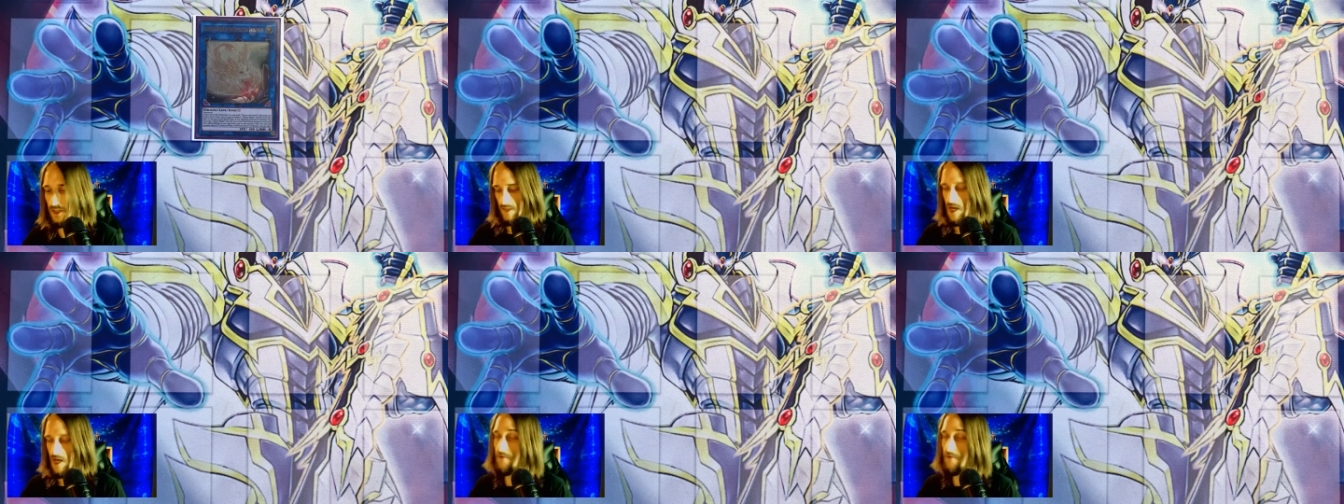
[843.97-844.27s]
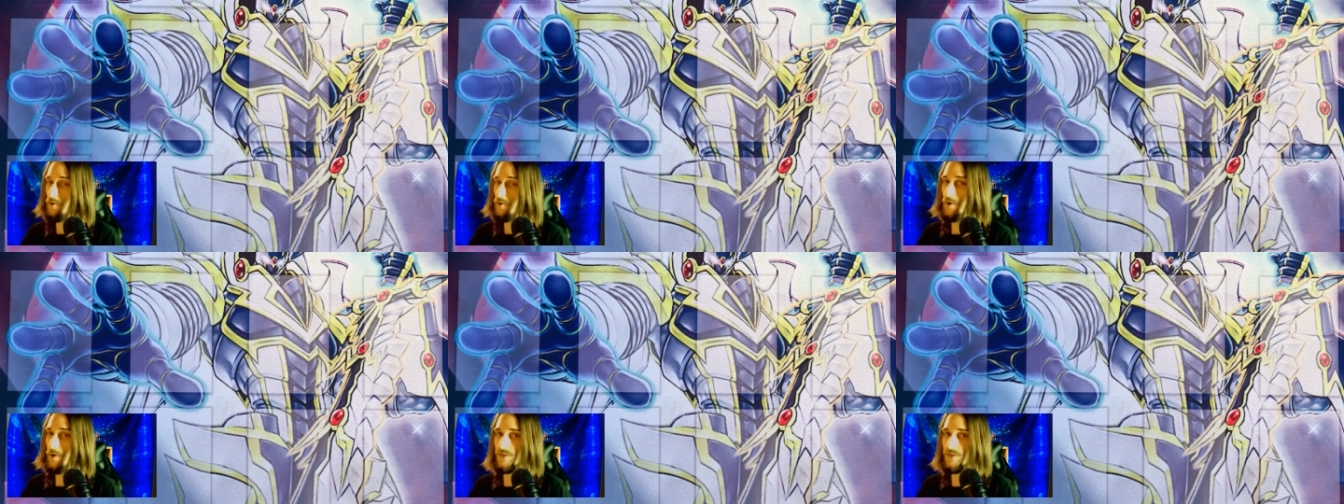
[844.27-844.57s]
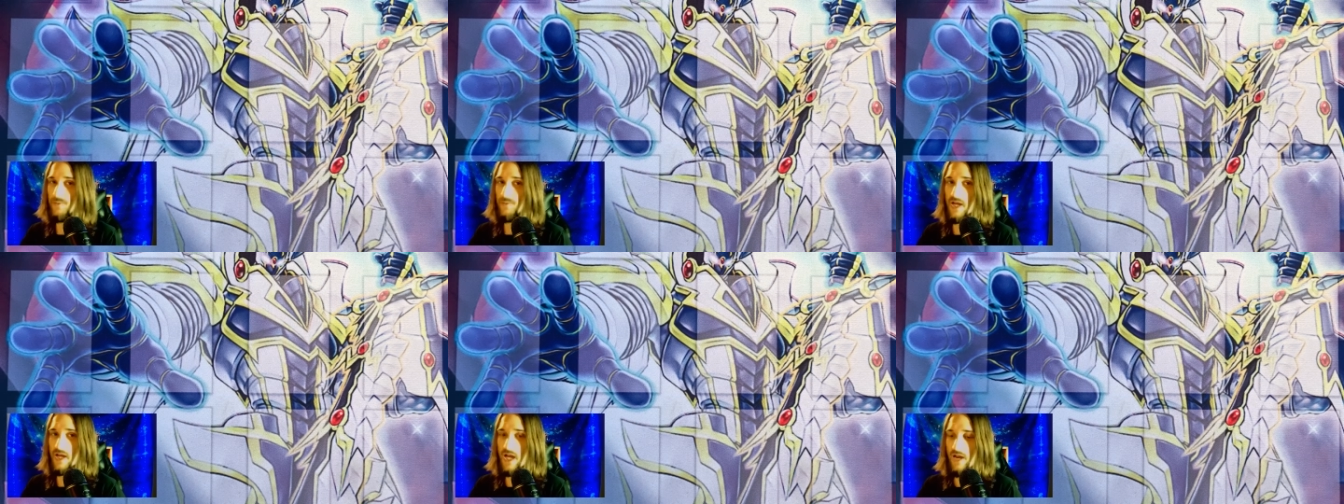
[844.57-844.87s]
Of
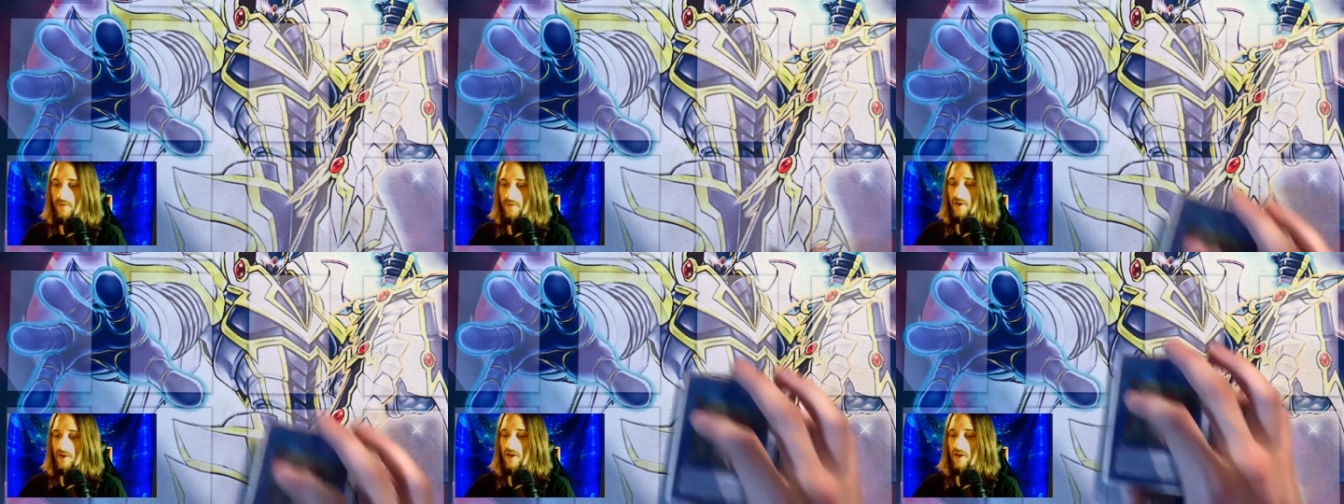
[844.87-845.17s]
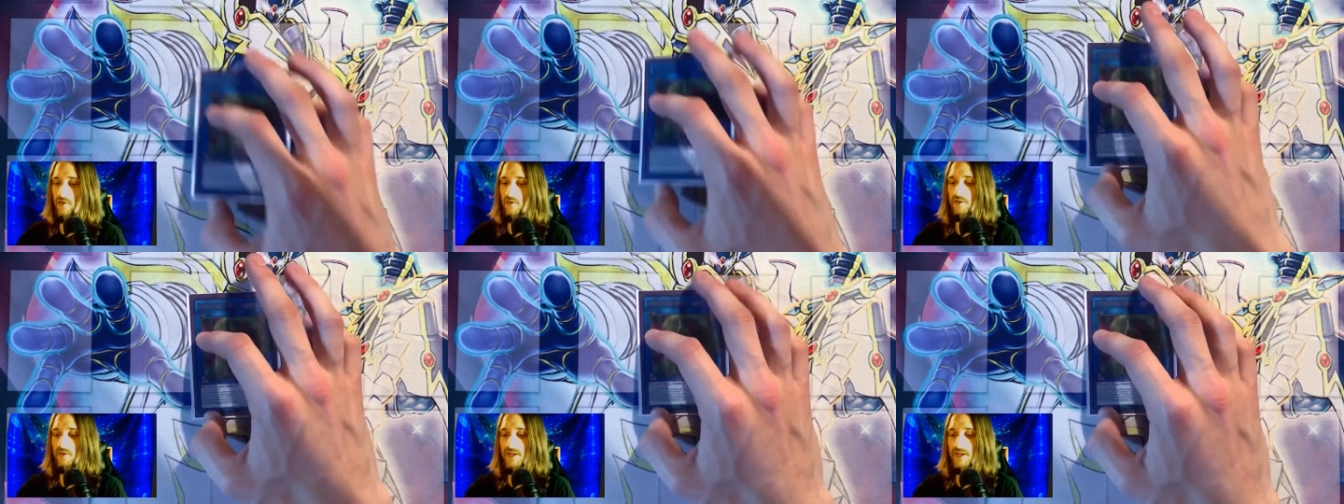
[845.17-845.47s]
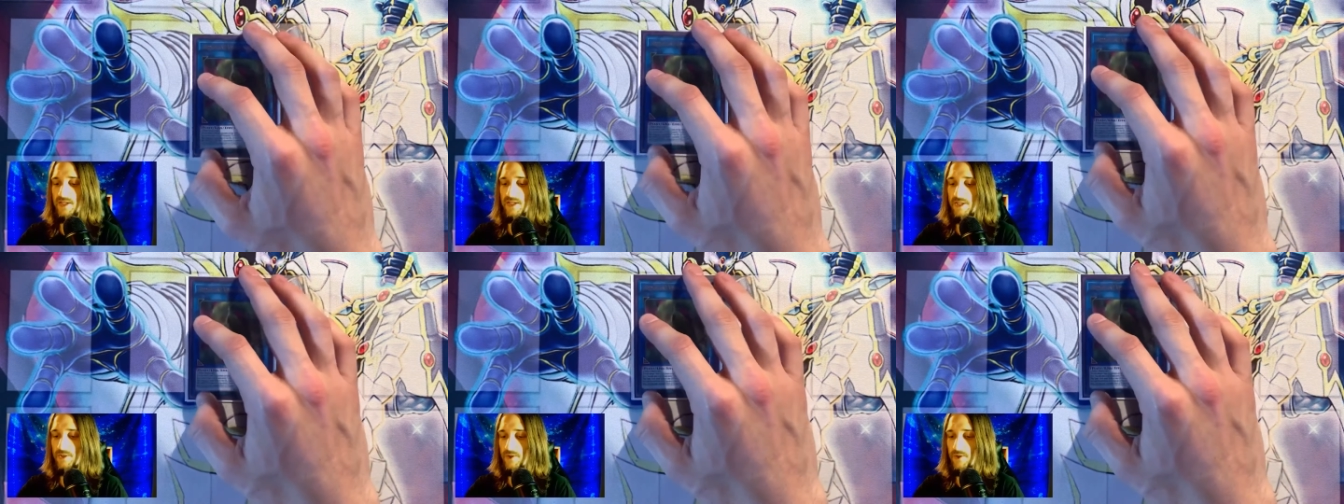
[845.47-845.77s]
course, we have another
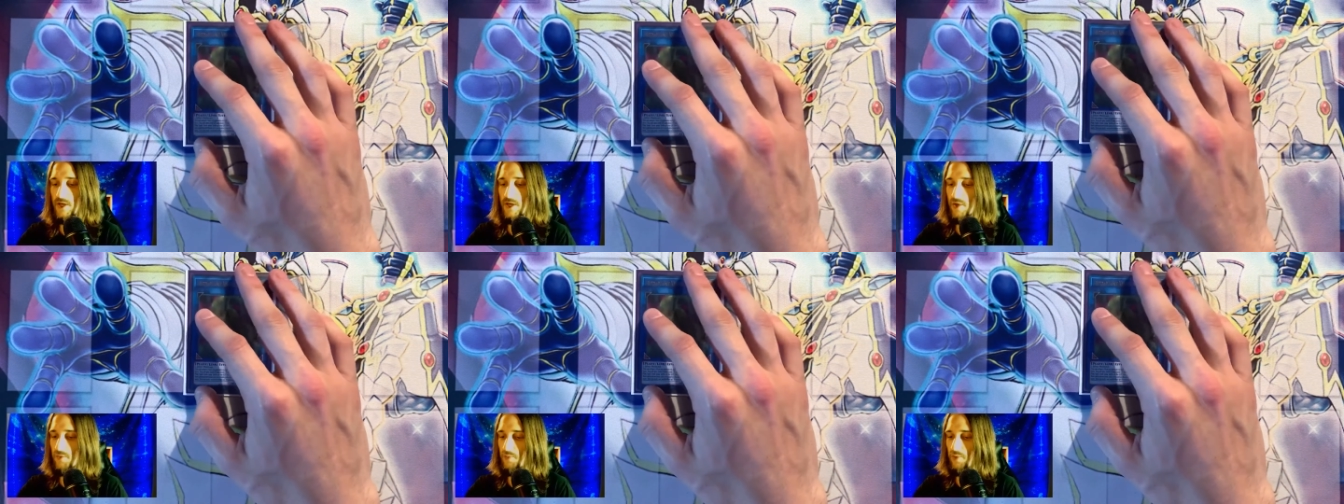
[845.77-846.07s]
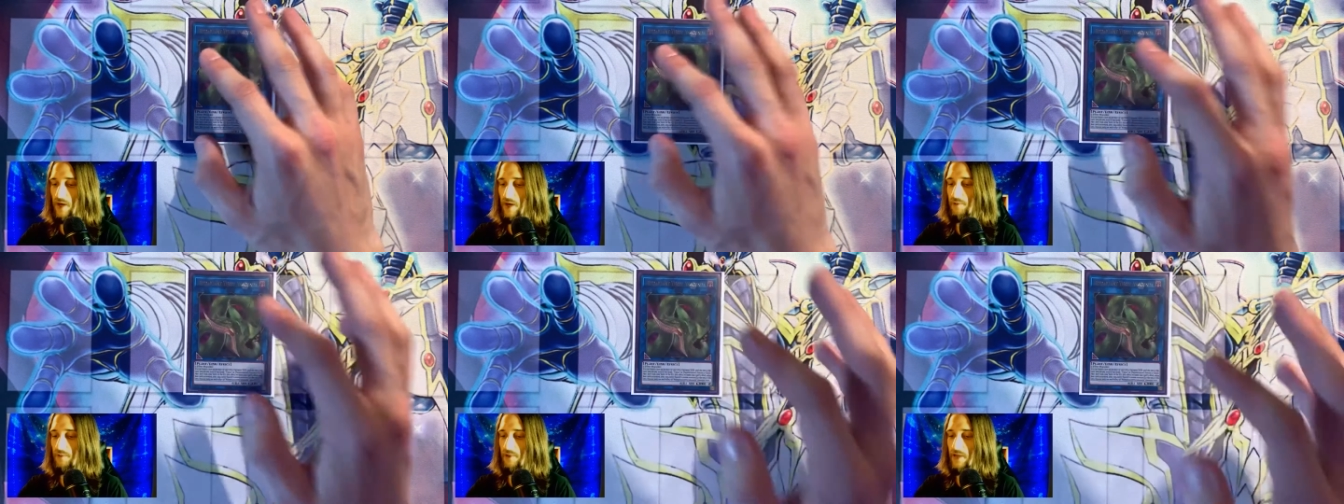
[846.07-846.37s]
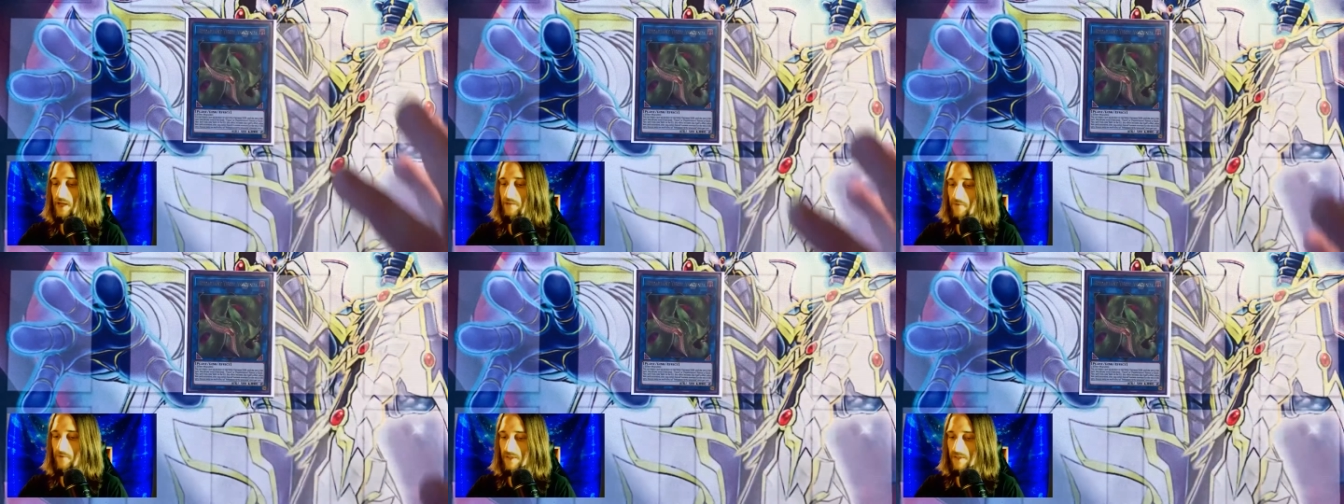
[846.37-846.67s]
Link 2 here,
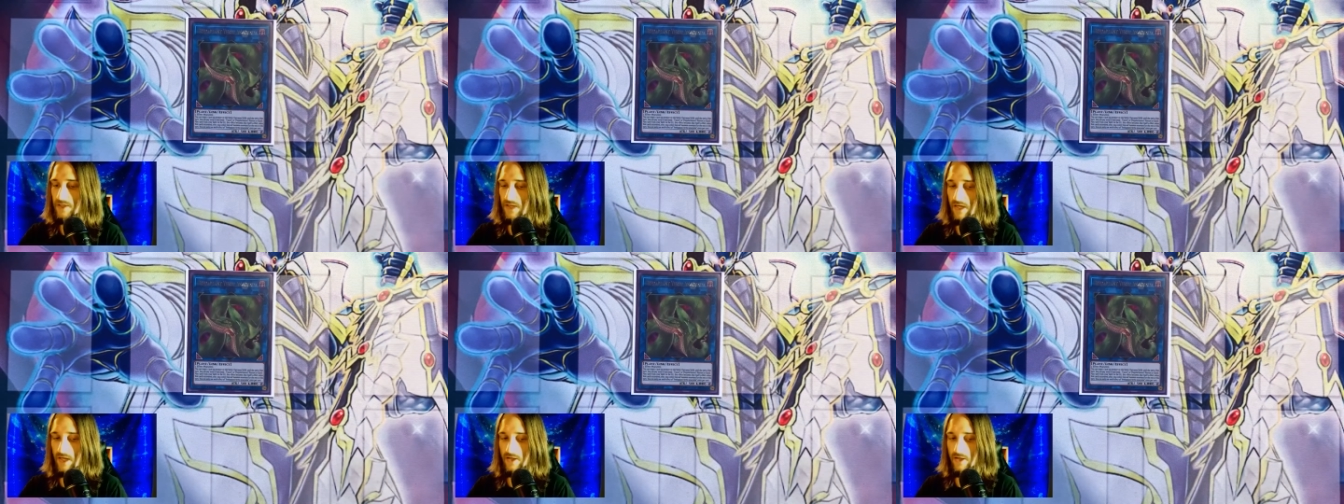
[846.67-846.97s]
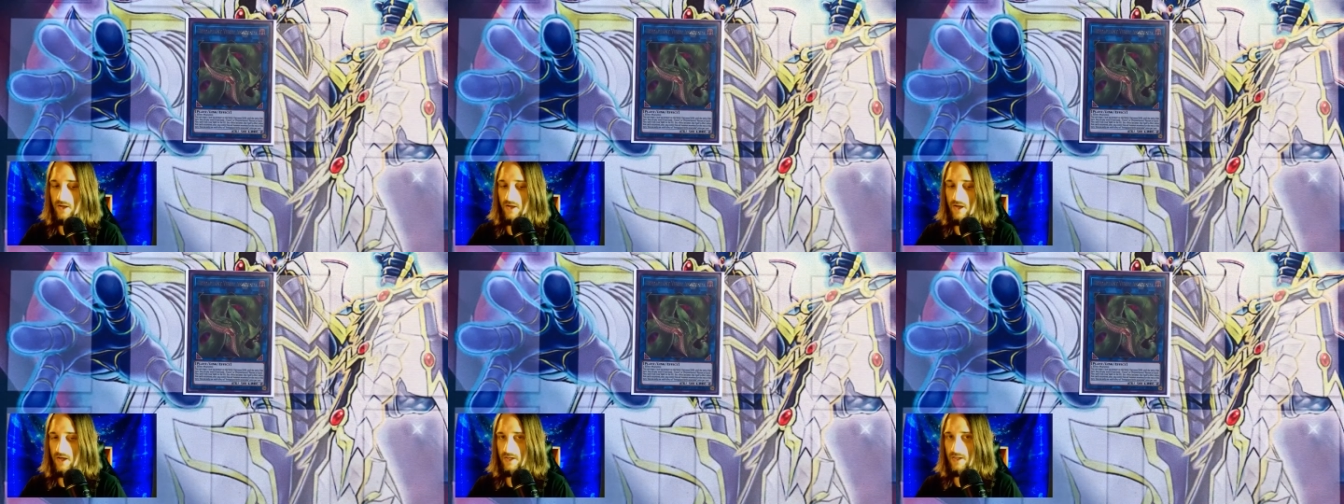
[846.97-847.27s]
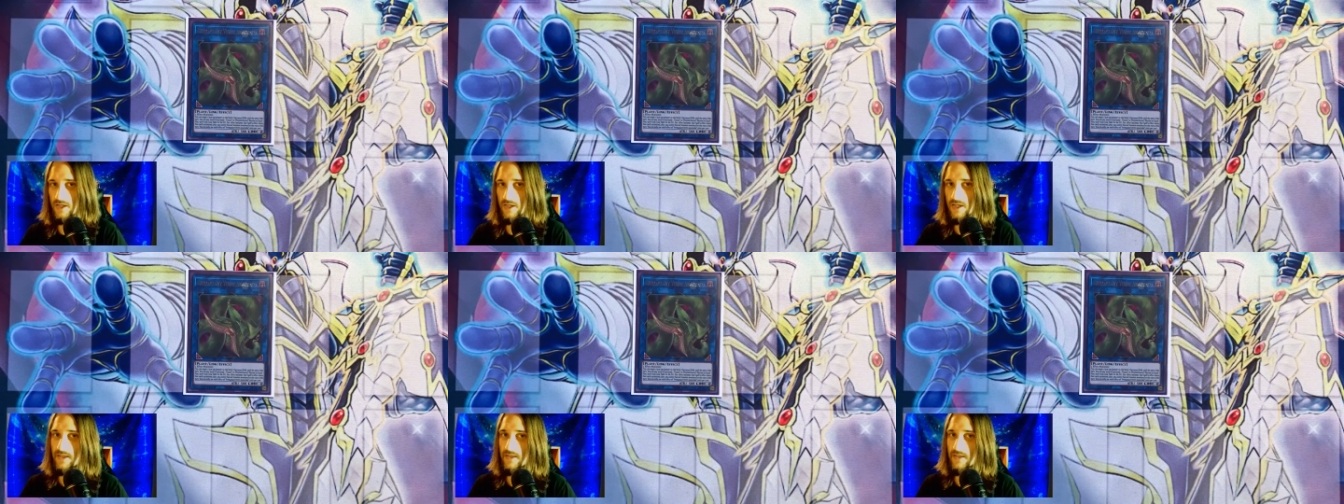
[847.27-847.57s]
Predaplant Verte
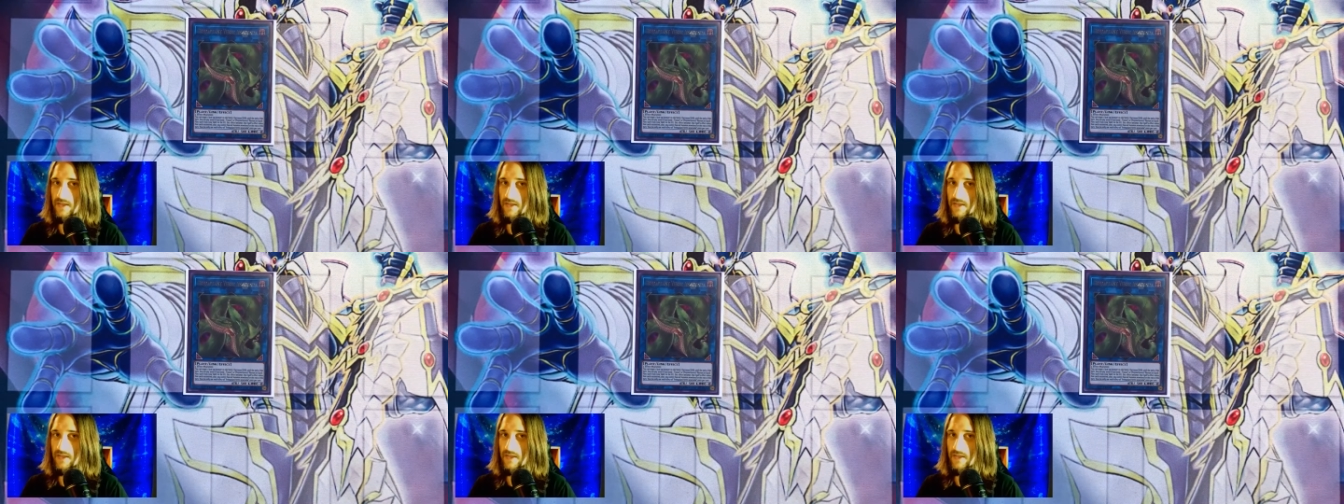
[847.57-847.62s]
Anaconda.